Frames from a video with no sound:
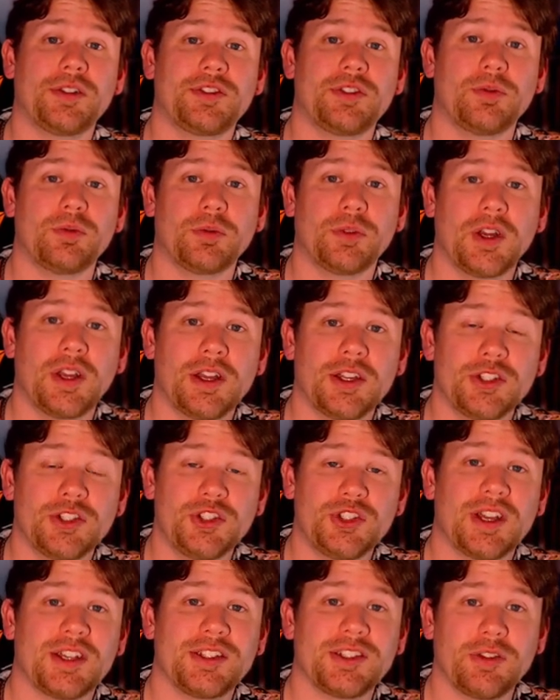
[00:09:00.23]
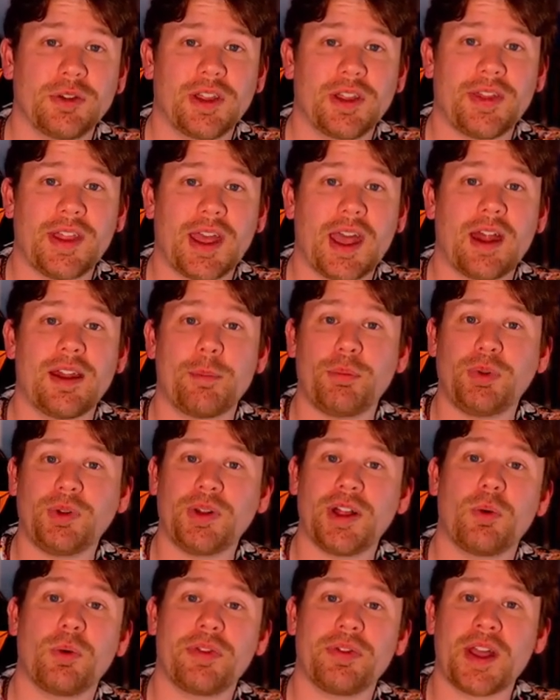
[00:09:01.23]
to just look at that and
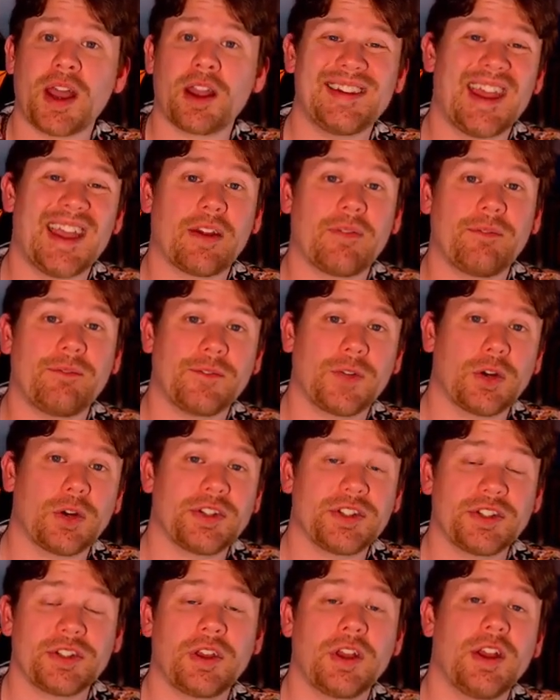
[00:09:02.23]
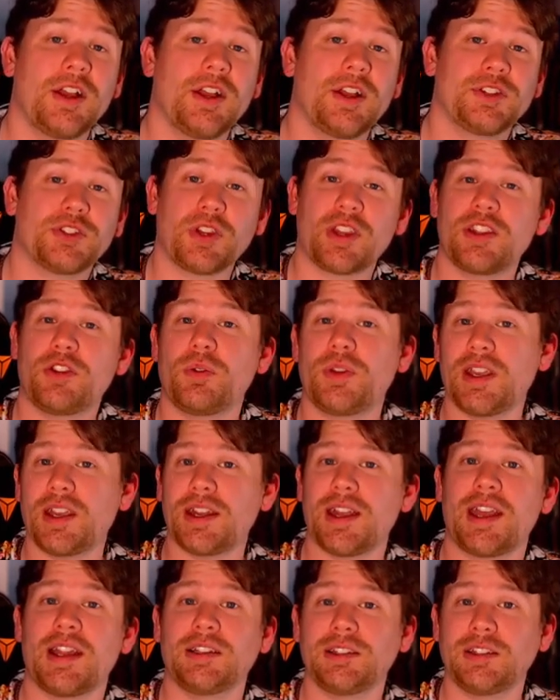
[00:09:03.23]
play with that deck first so that you get
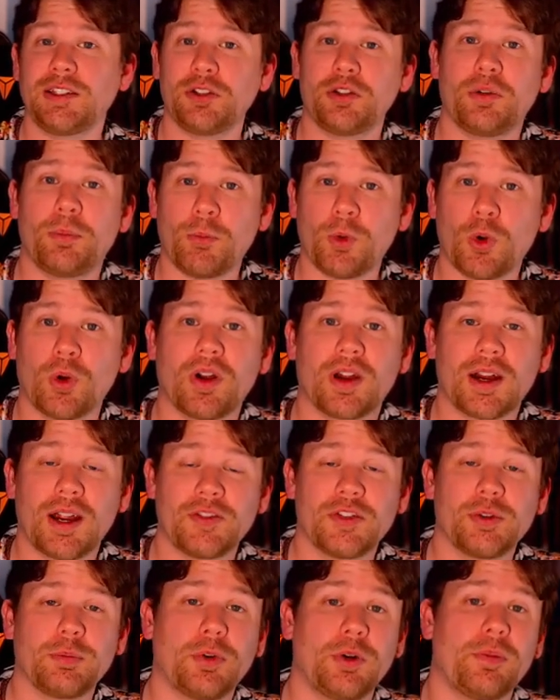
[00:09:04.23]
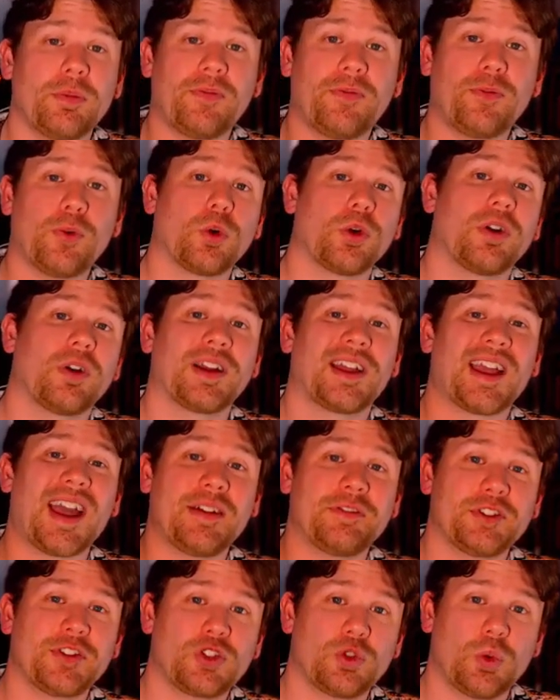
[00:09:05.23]
a little more comfortable before kind
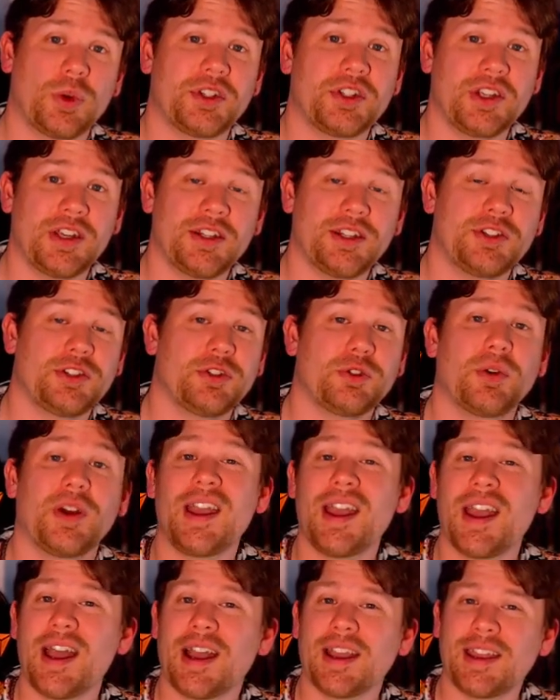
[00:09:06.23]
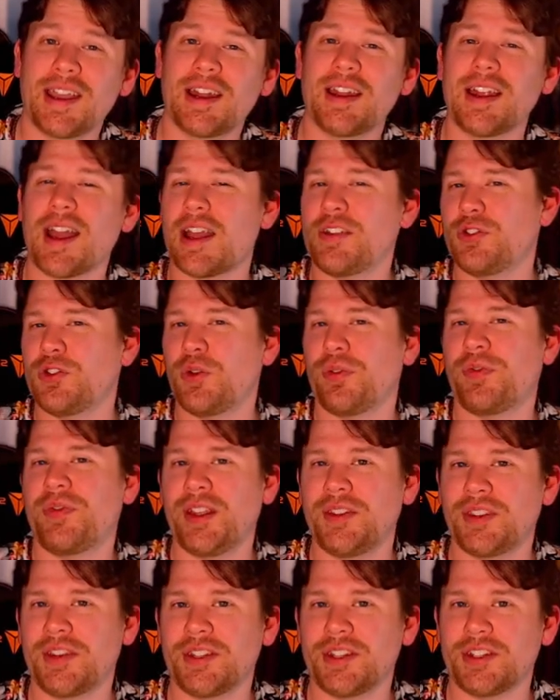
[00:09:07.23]
of switching into. Again, I do
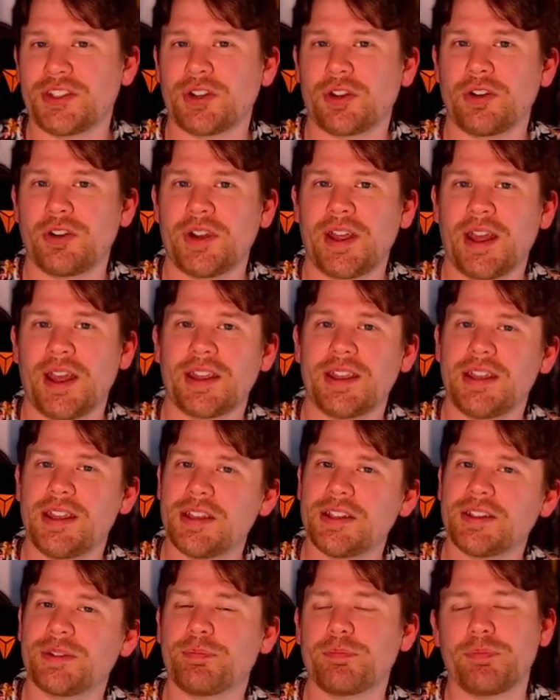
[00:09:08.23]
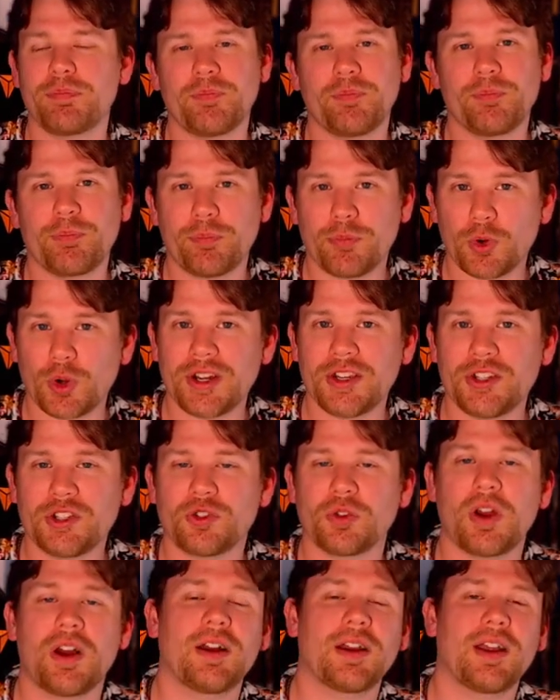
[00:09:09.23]
think that the starter deck is pretty
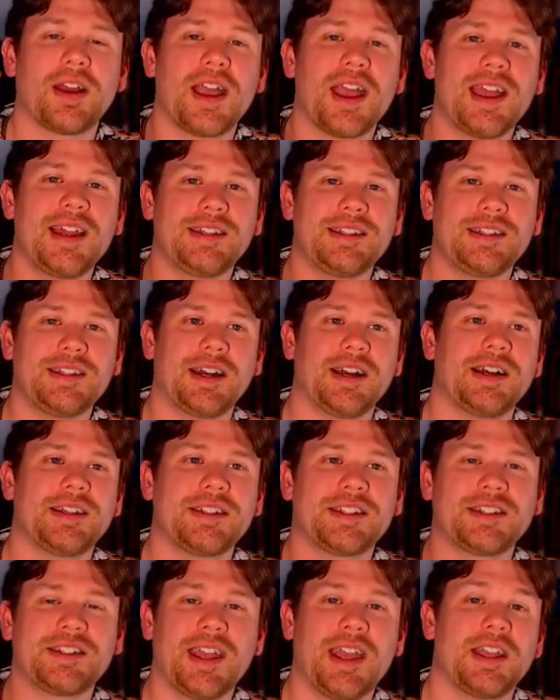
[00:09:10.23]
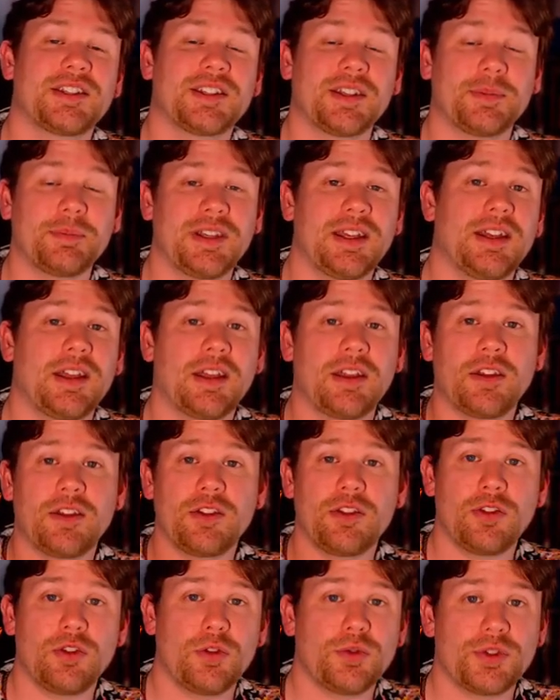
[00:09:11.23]
strong. It does take some getting
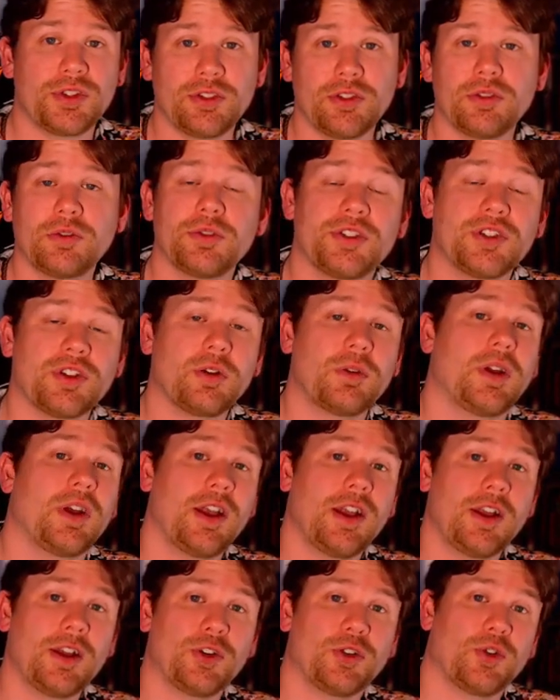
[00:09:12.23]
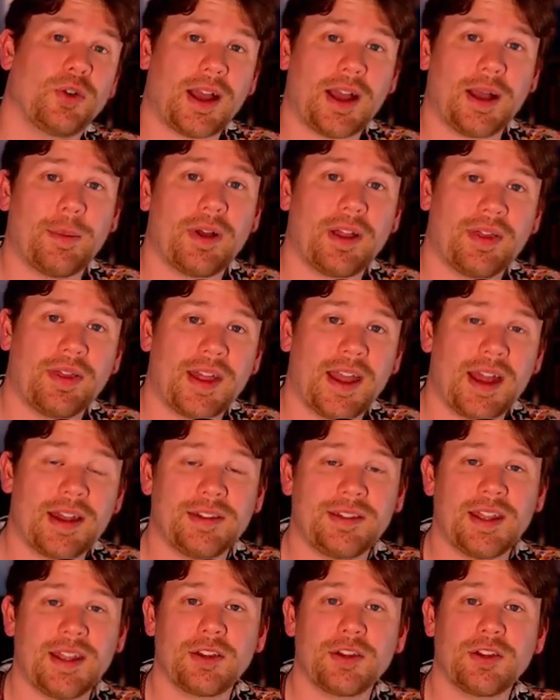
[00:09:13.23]
used to. So grab
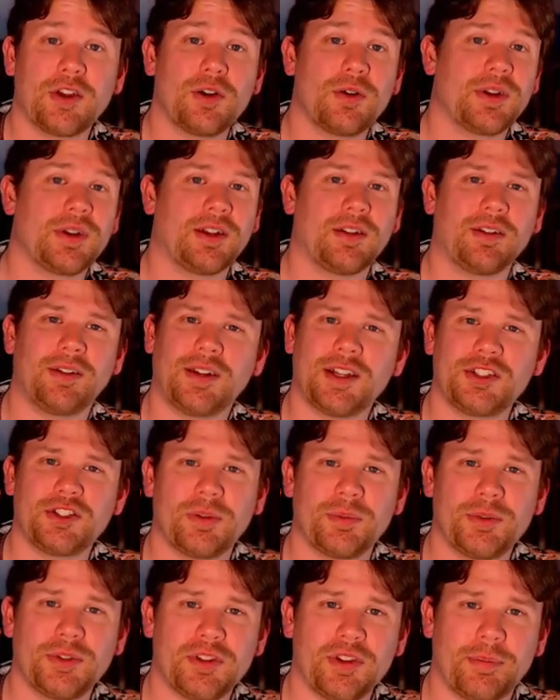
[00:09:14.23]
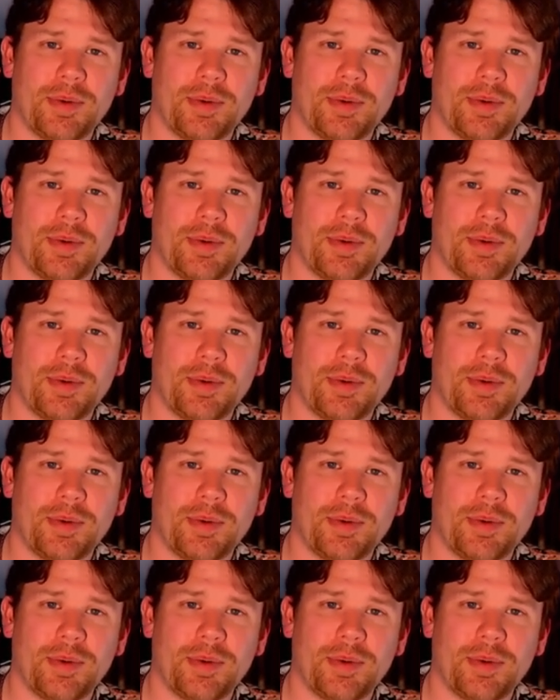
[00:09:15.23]
that deck code and let's jump into the